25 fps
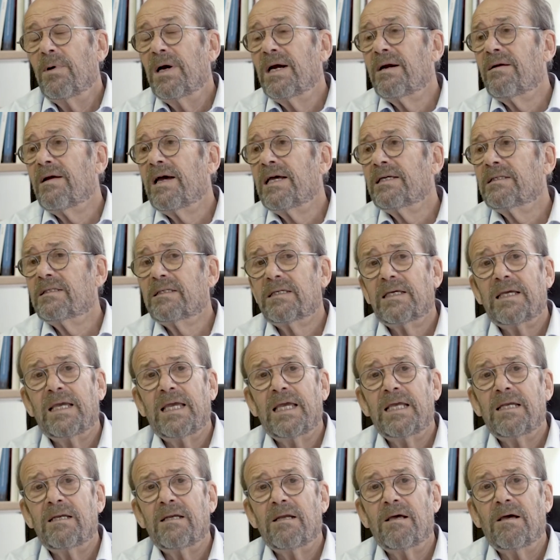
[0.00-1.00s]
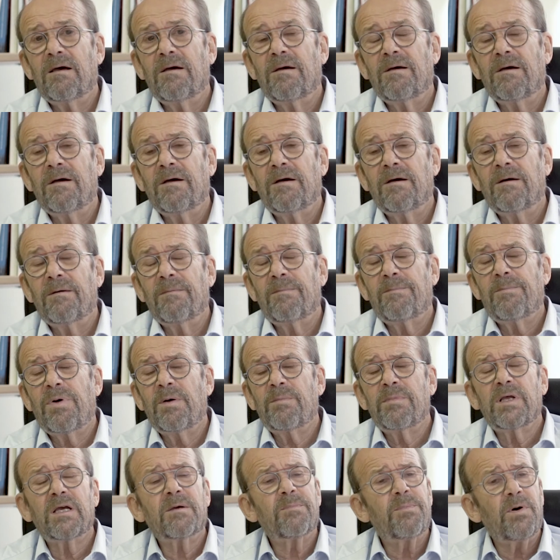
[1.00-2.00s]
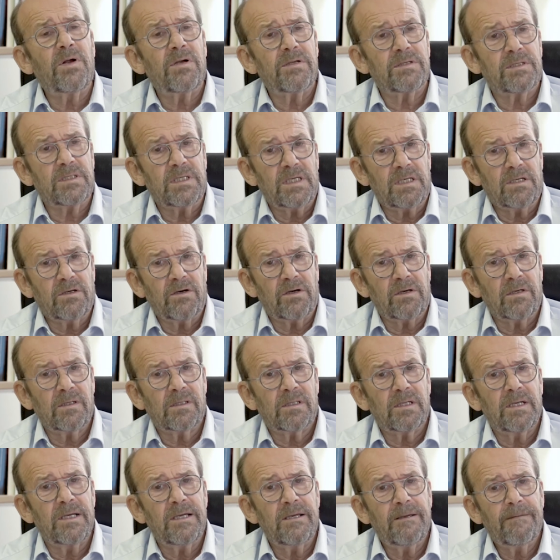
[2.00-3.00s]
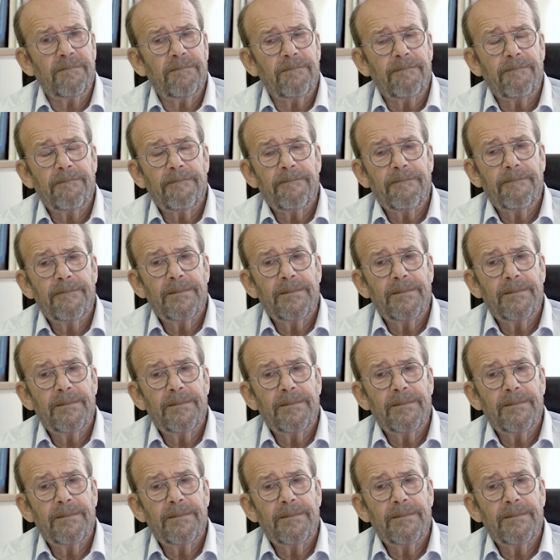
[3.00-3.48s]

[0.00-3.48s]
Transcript: Whereas in public policy currently,